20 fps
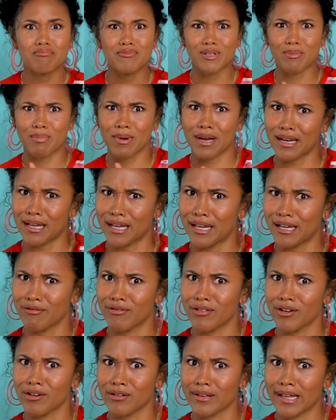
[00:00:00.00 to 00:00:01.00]
depending
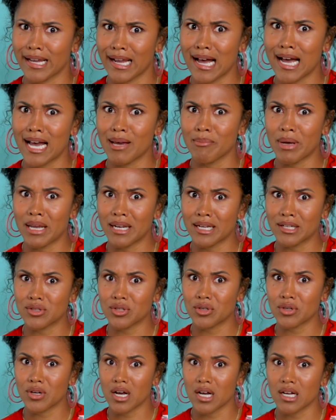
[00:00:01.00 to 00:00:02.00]
if they're like high
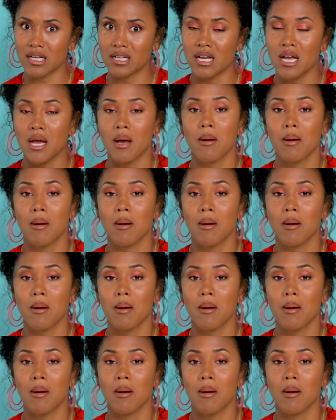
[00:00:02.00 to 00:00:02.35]
maintenance or not.